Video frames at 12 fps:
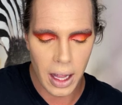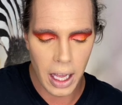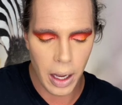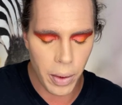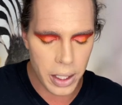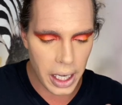
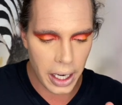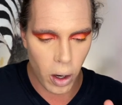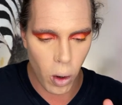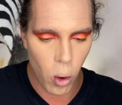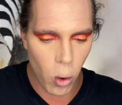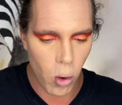it was like a
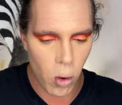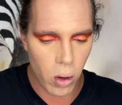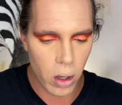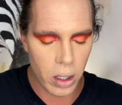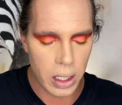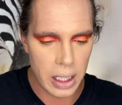
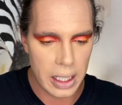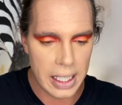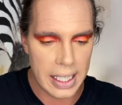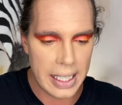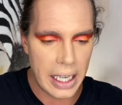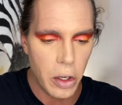whole
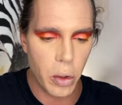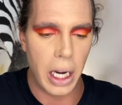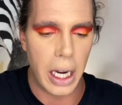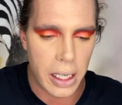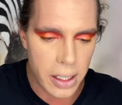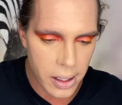
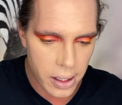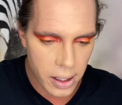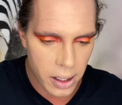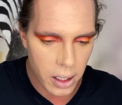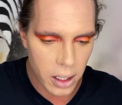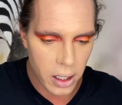series
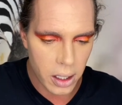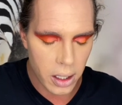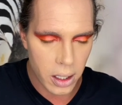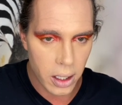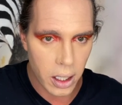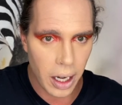
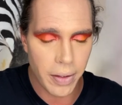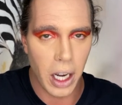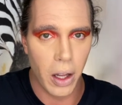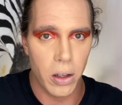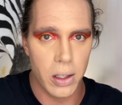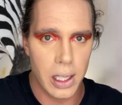of
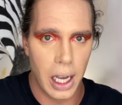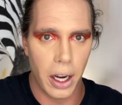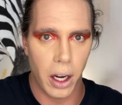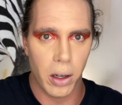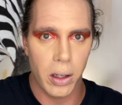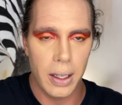colors
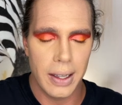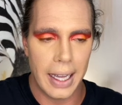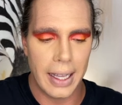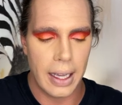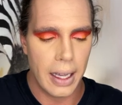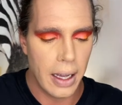lighter.
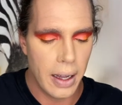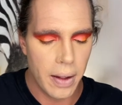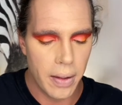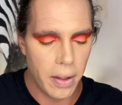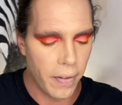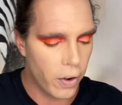Like
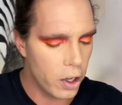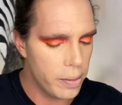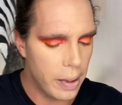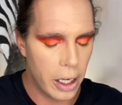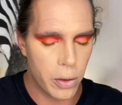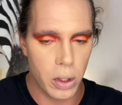the first
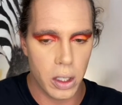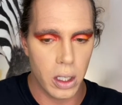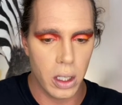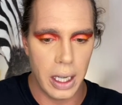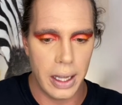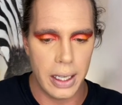match was
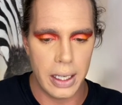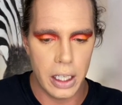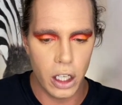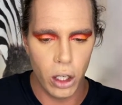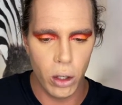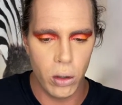in the
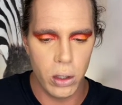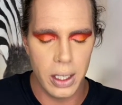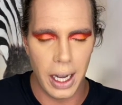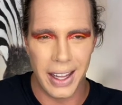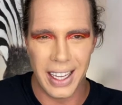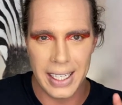2s
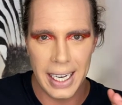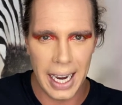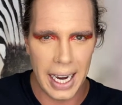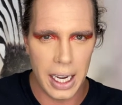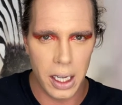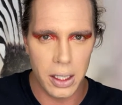and the
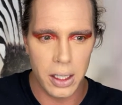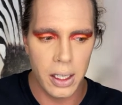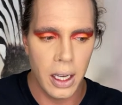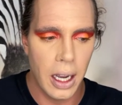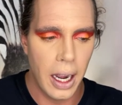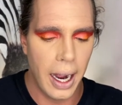tans,
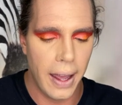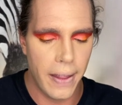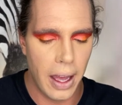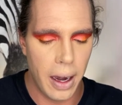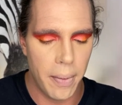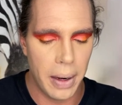and
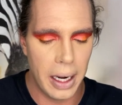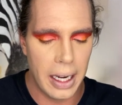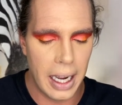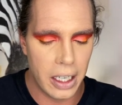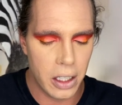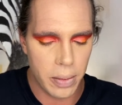then my next